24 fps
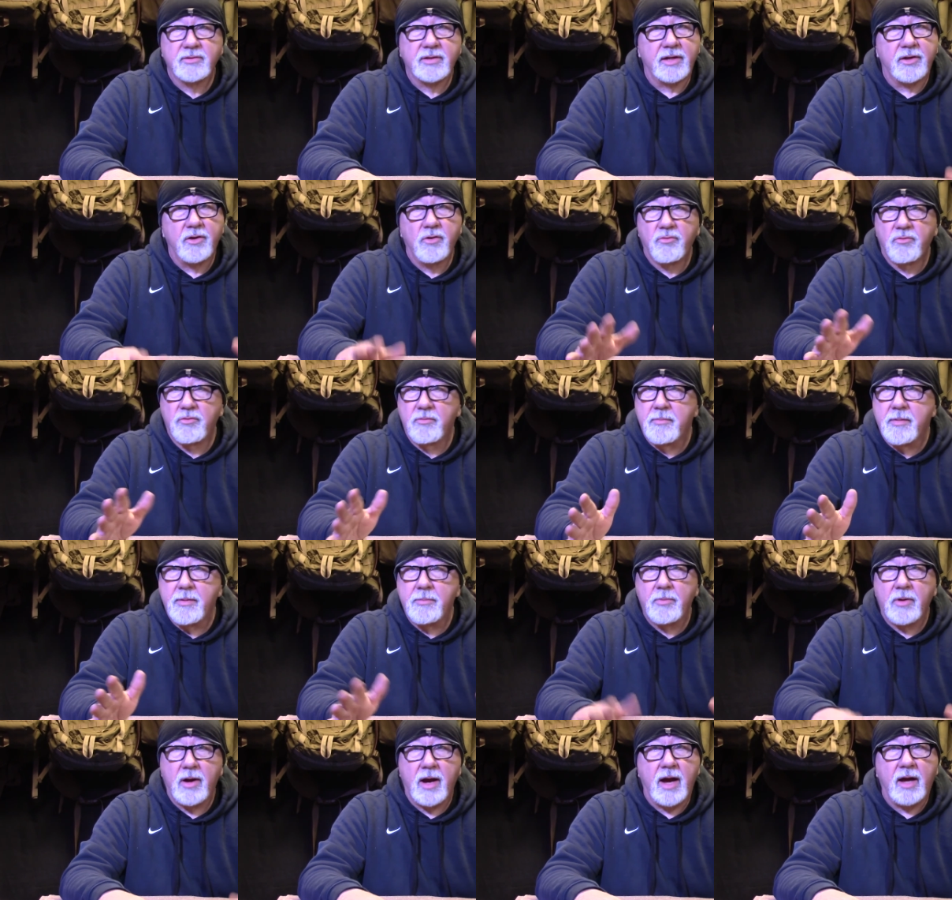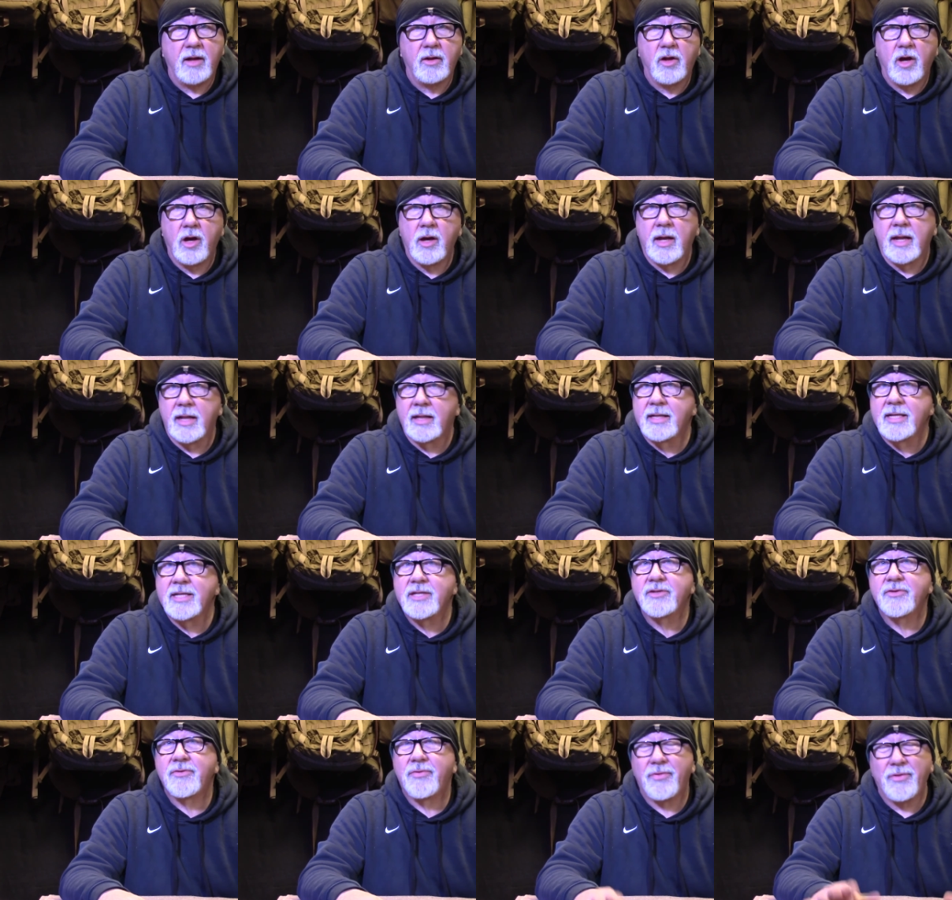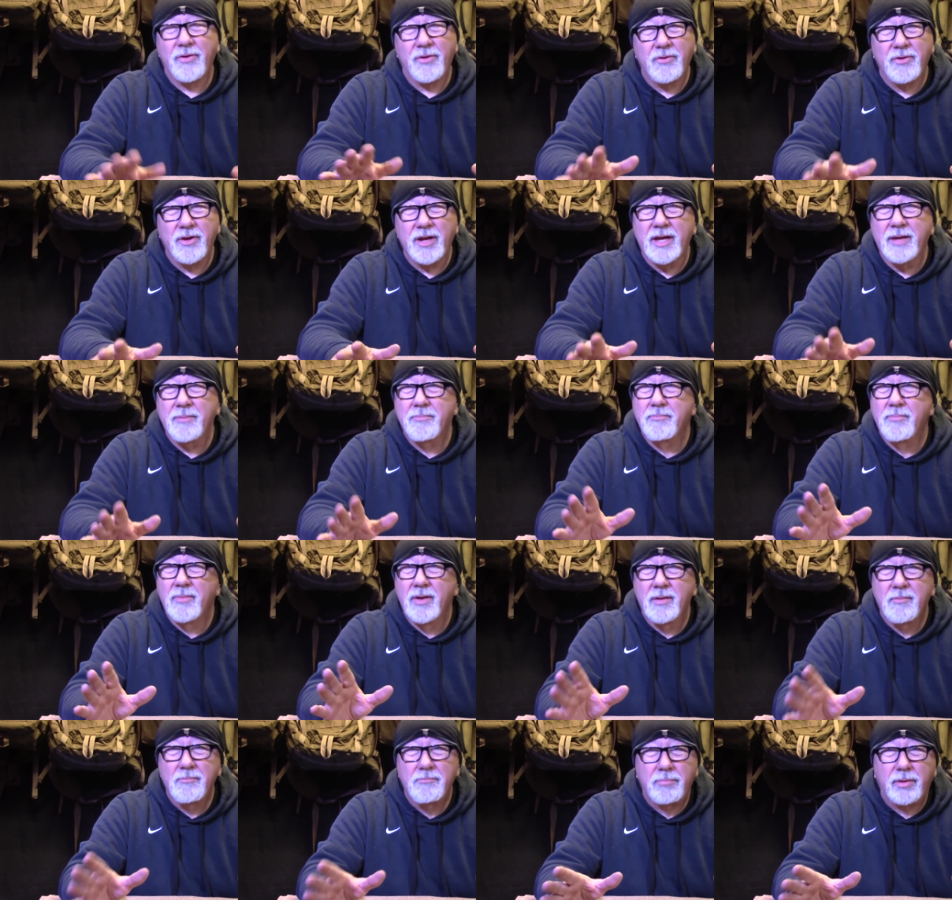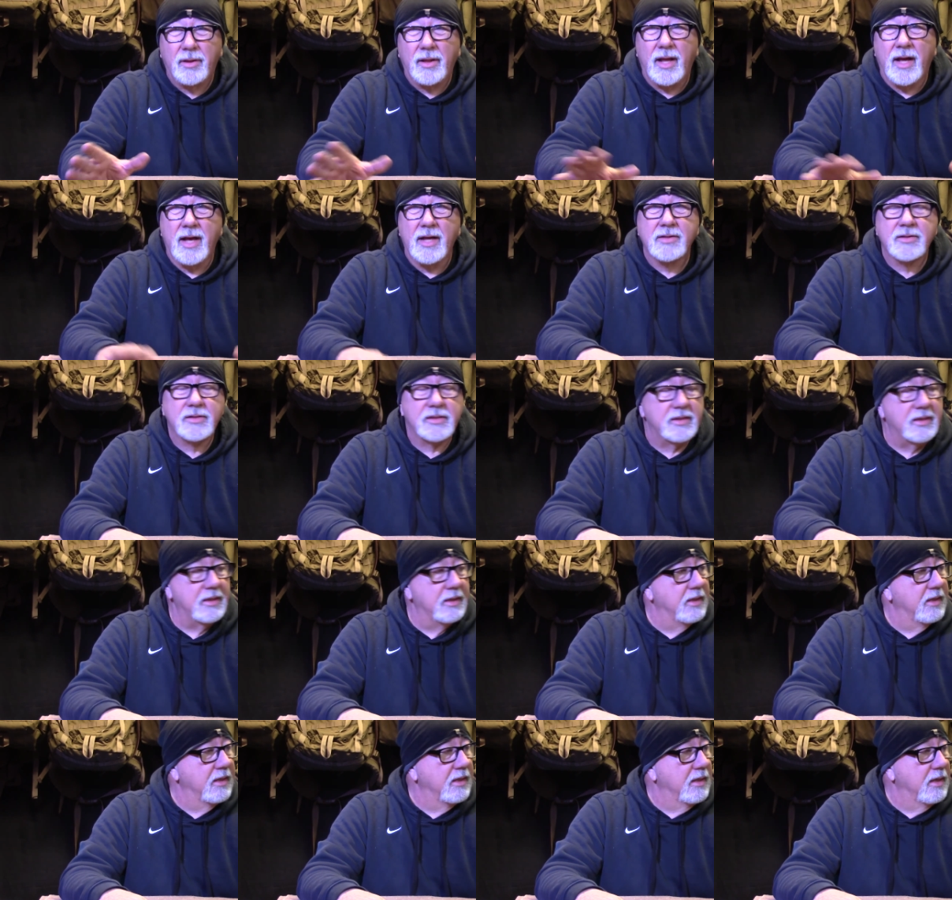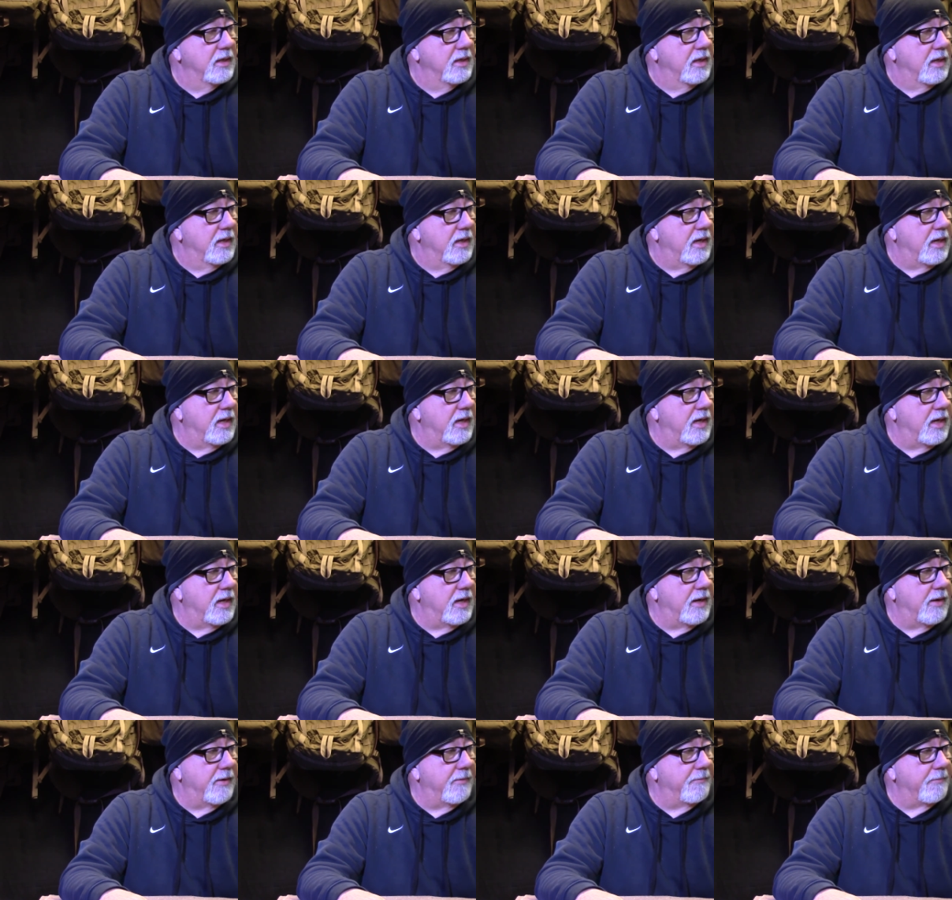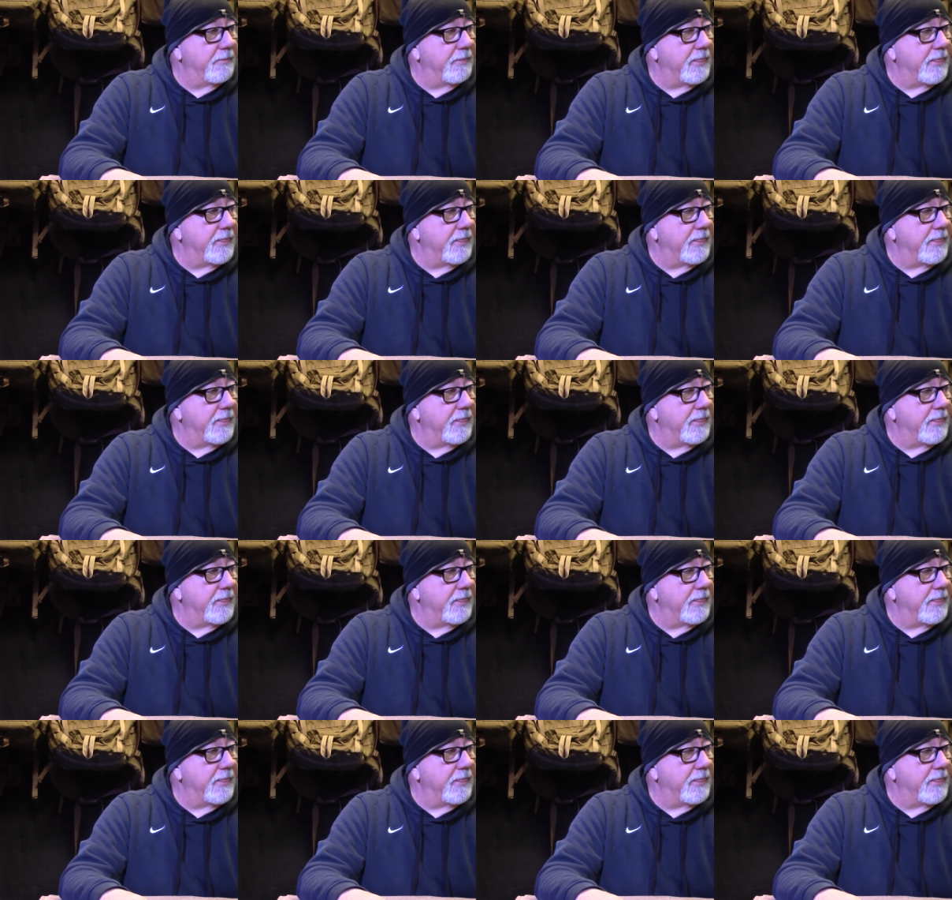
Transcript: I don't remember how long, at least 30 plus. Um,